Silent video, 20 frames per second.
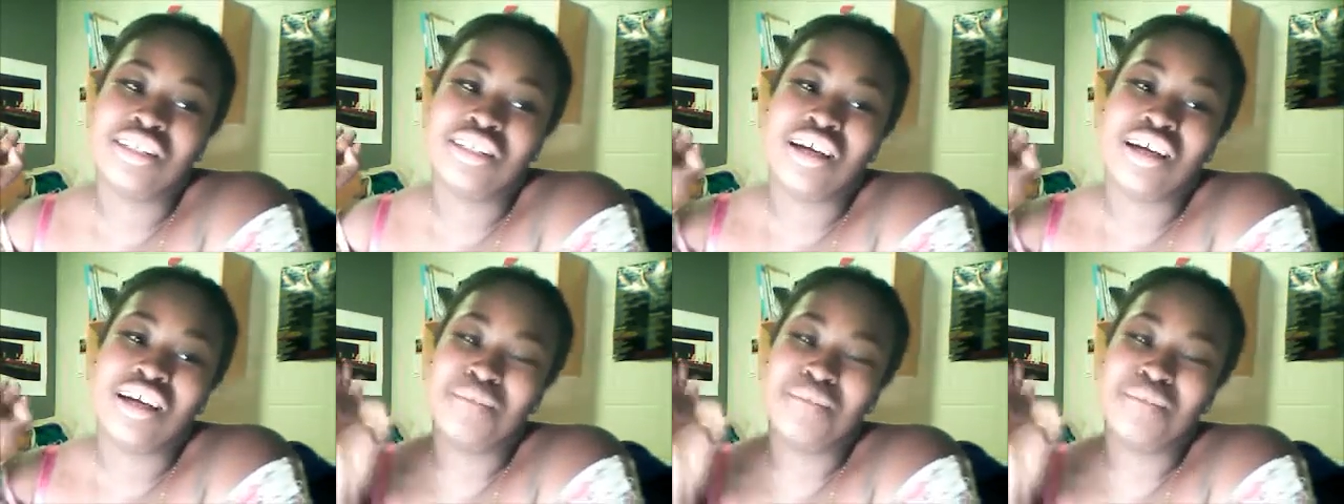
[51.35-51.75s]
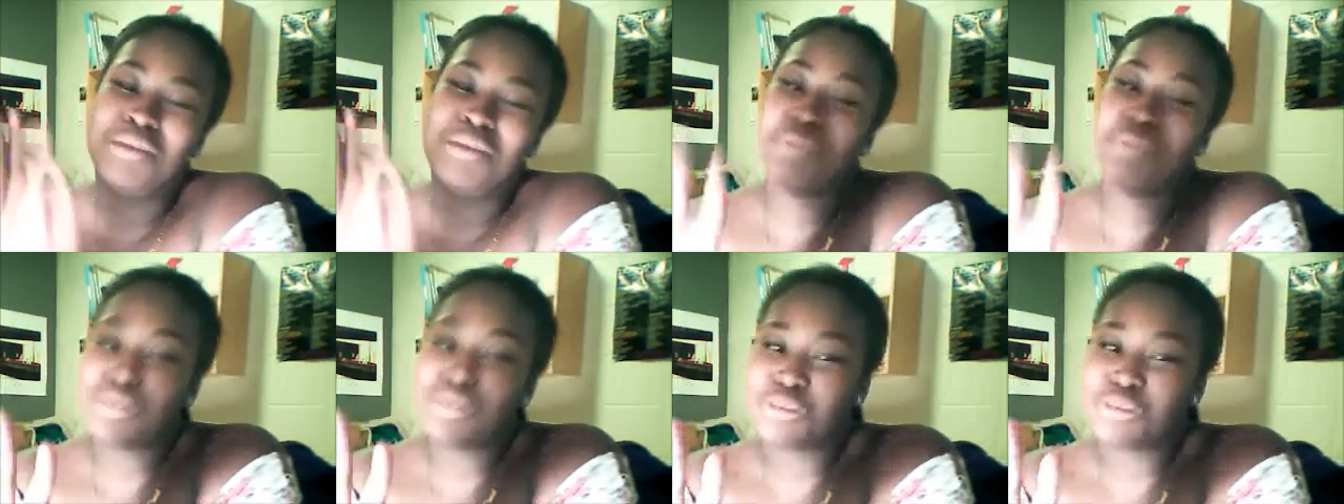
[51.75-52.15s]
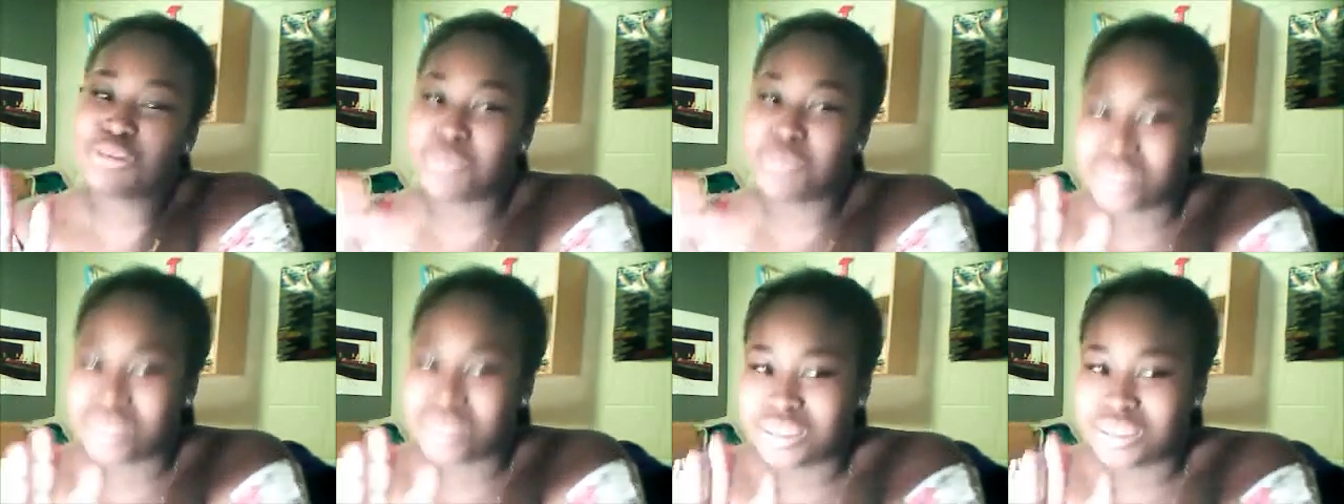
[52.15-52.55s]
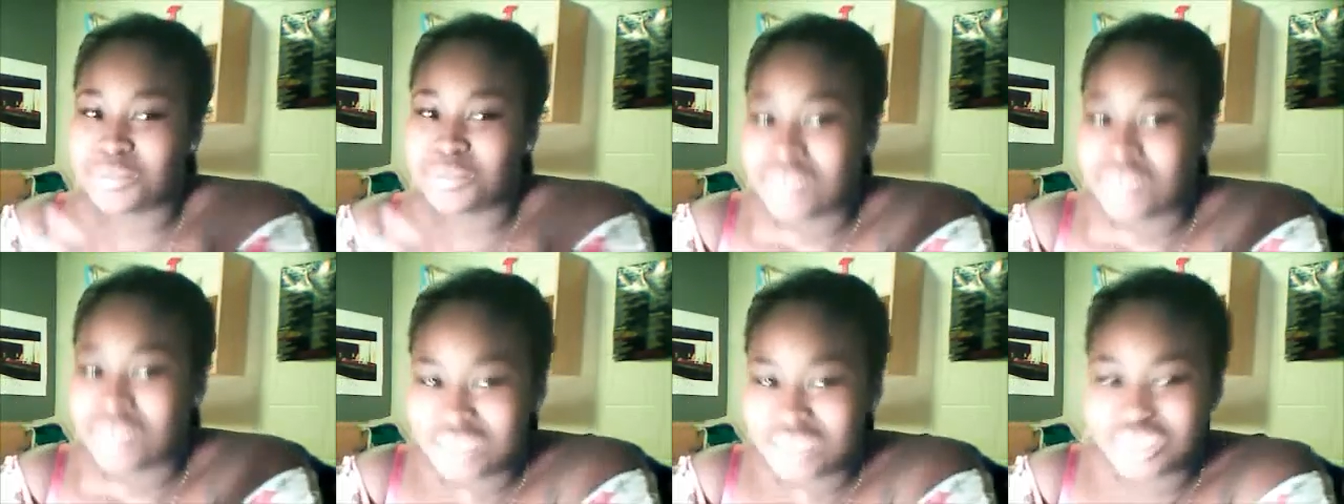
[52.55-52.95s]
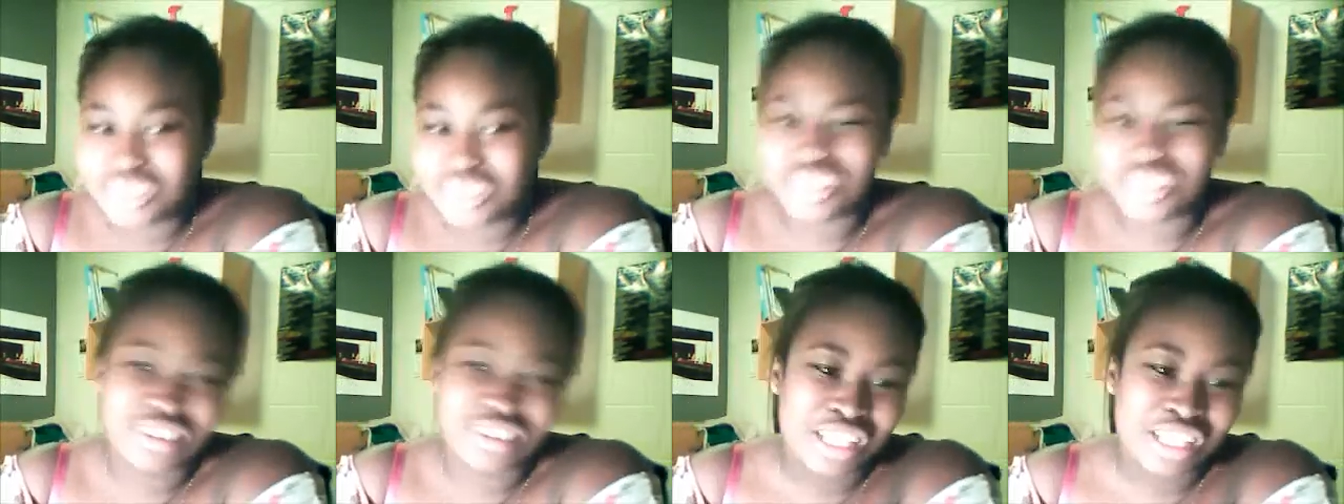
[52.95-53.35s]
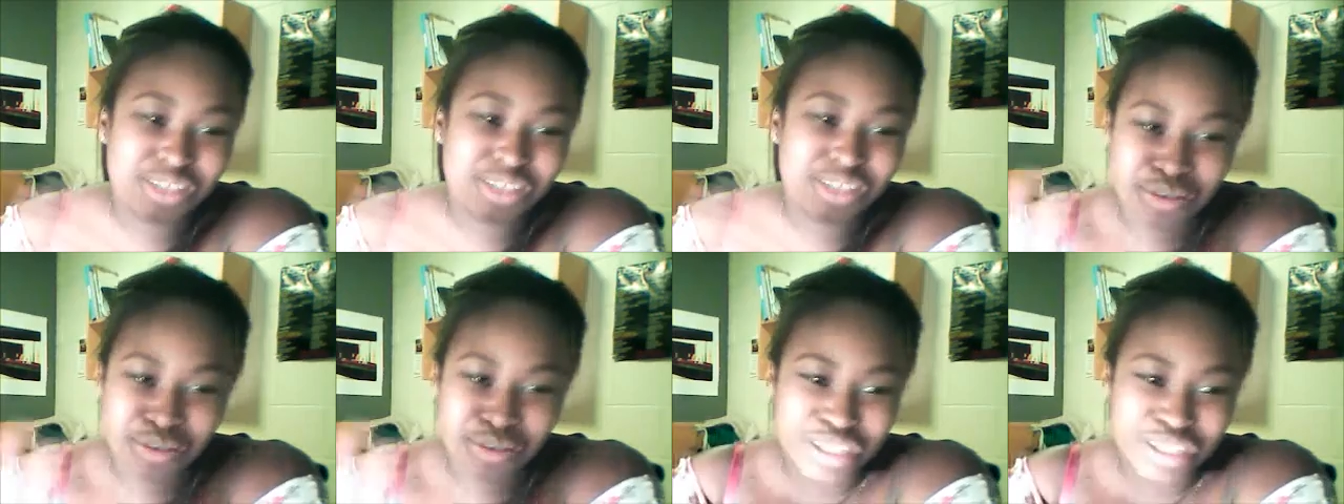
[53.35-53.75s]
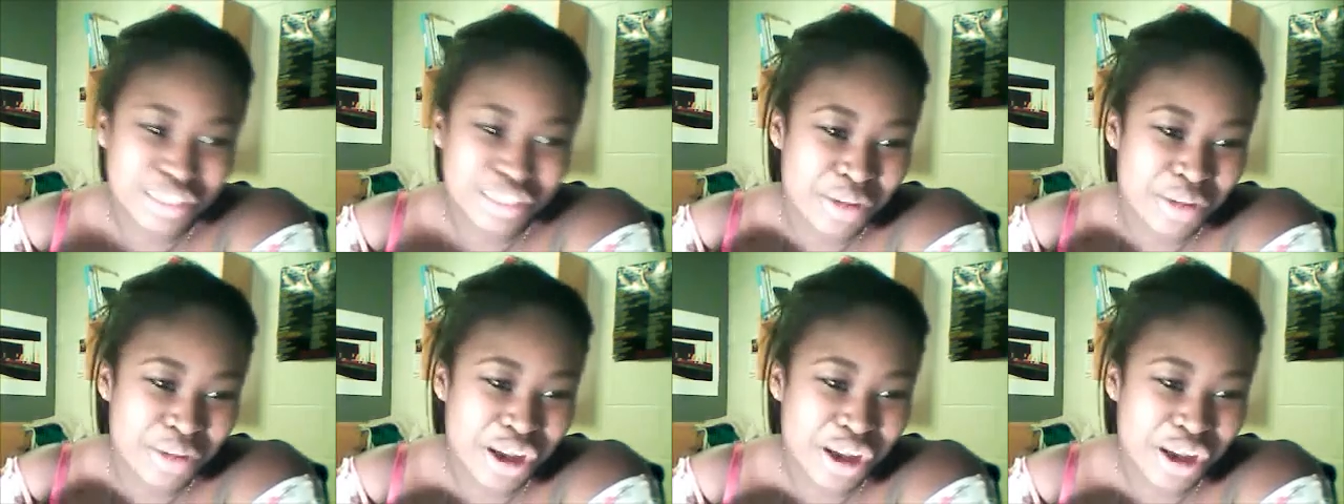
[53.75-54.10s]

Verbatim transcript: and maybe I'll stop by stabilization because that's for the rest of my